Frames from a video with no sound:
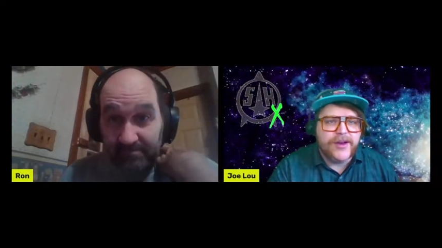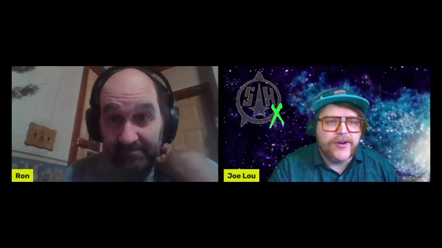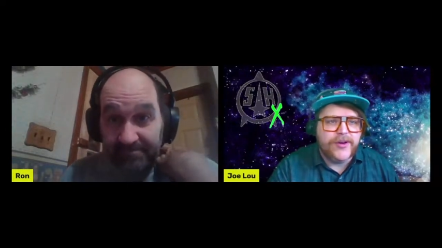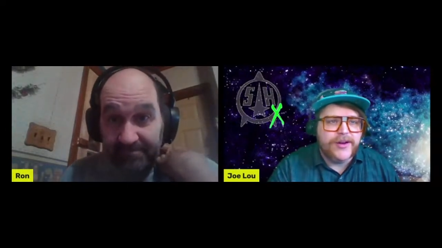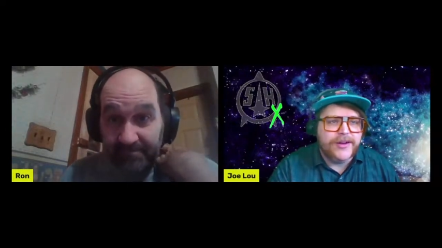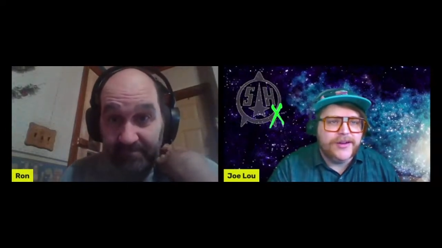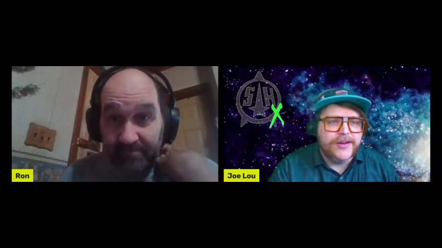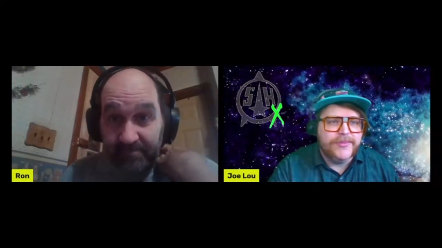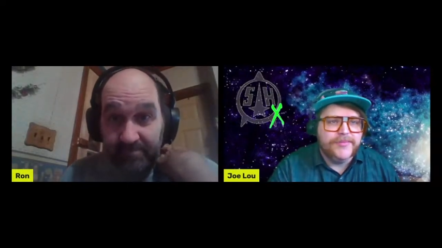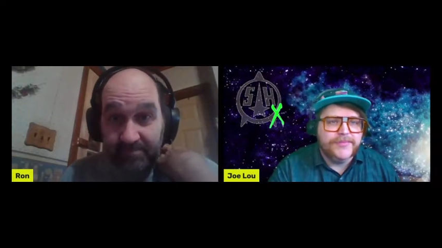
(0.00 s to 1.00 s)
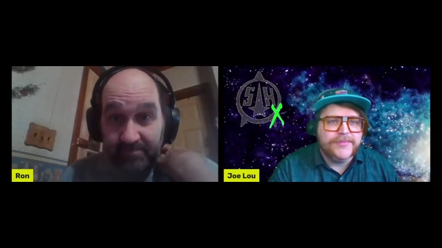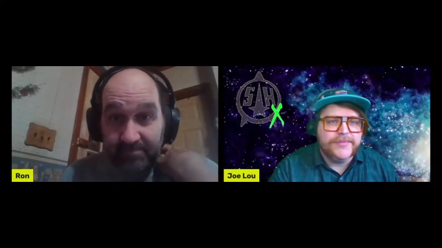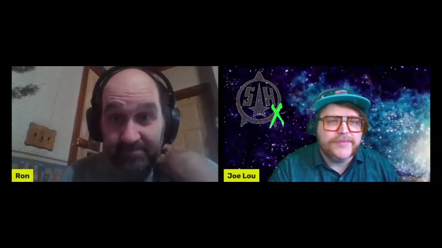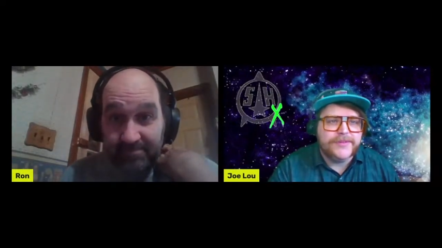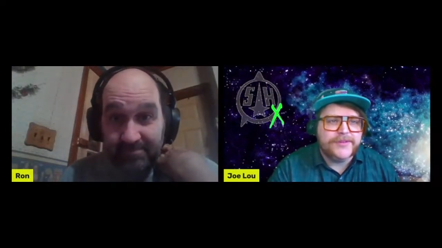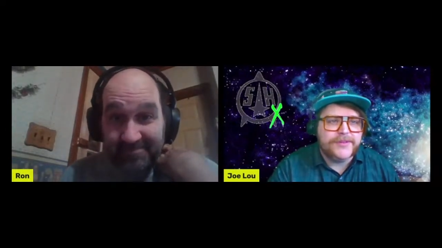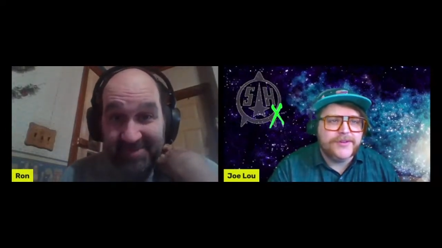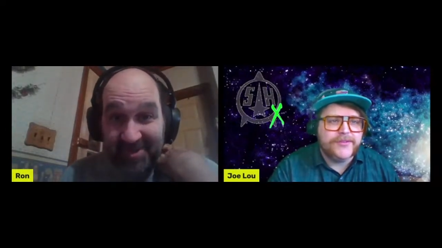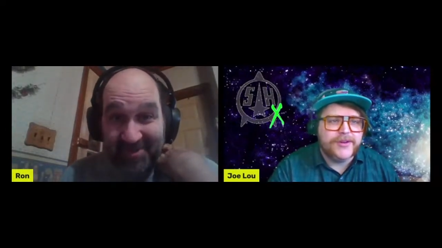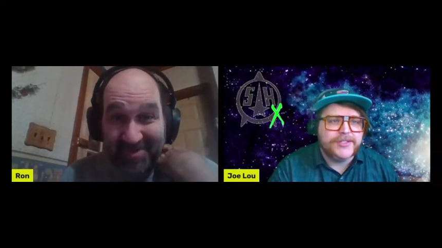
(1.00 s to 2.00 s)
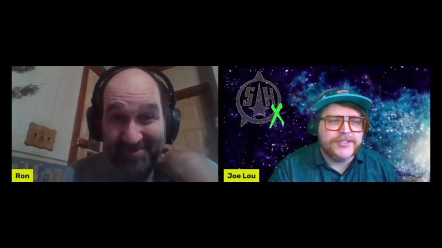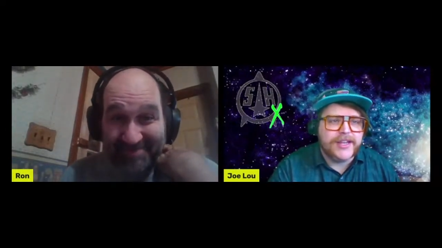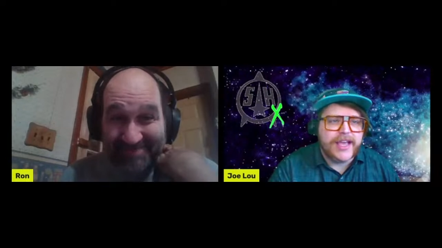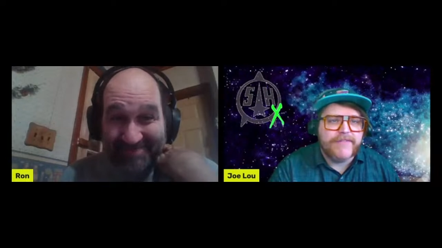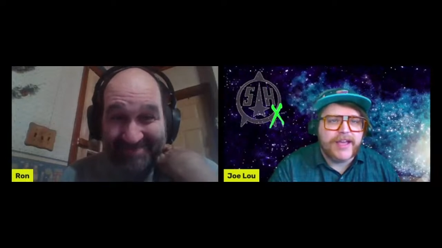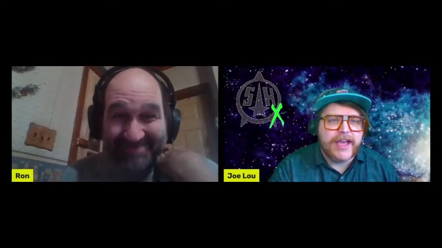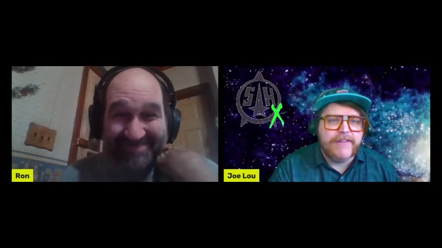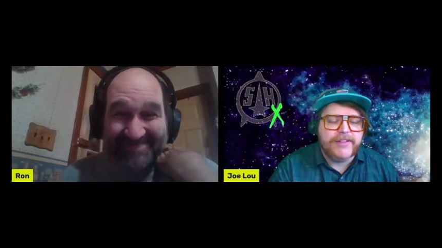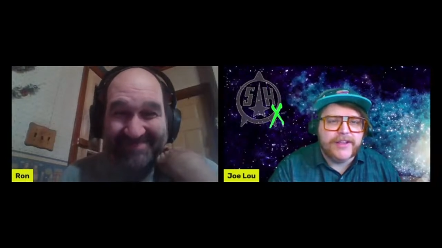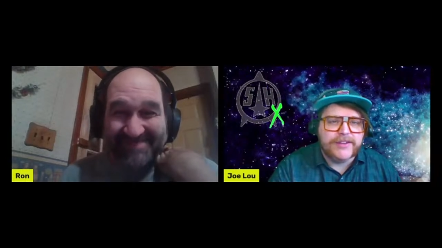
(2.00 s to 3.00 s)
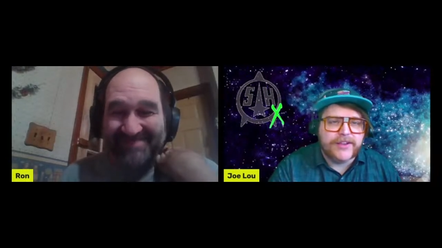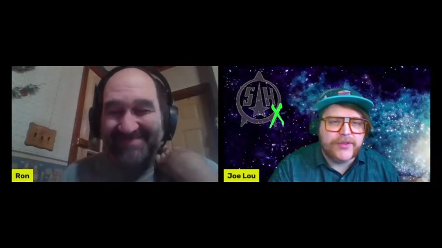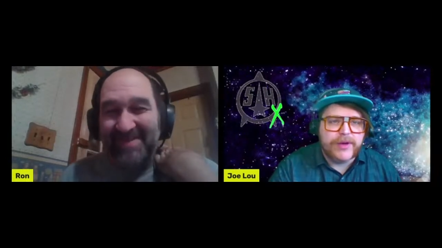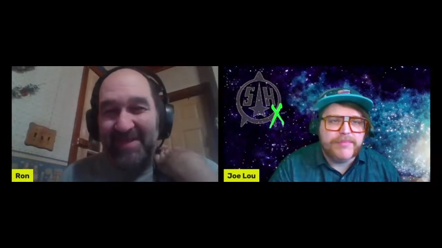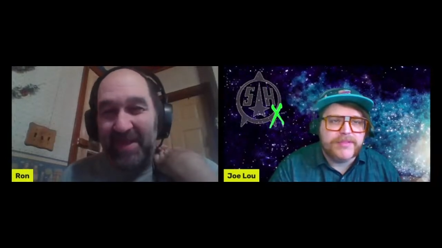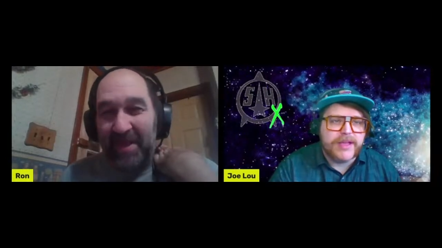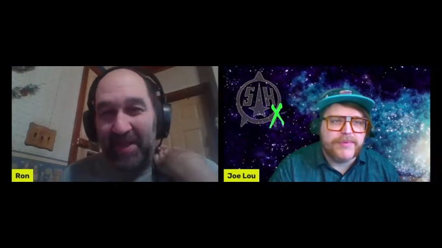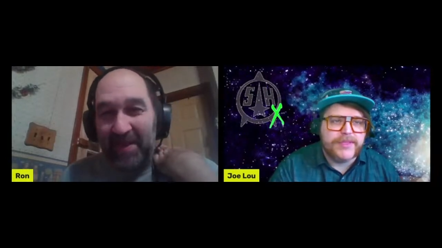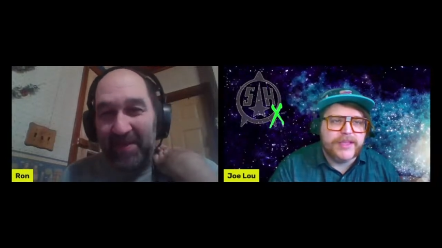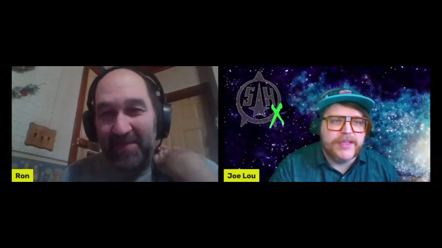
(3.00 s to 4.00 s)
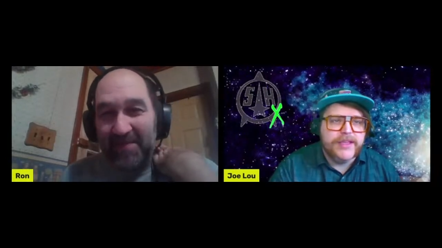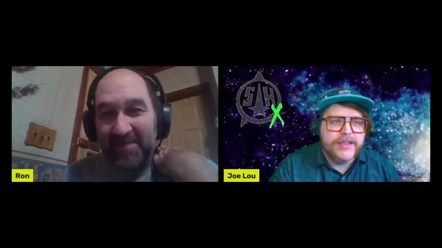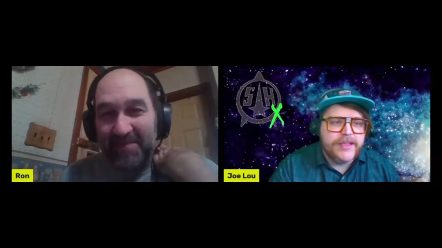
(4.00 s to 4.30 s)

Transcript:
Speaker 1: Oh, um, good Do question. You know? I haven't I haven't linked on the website, but the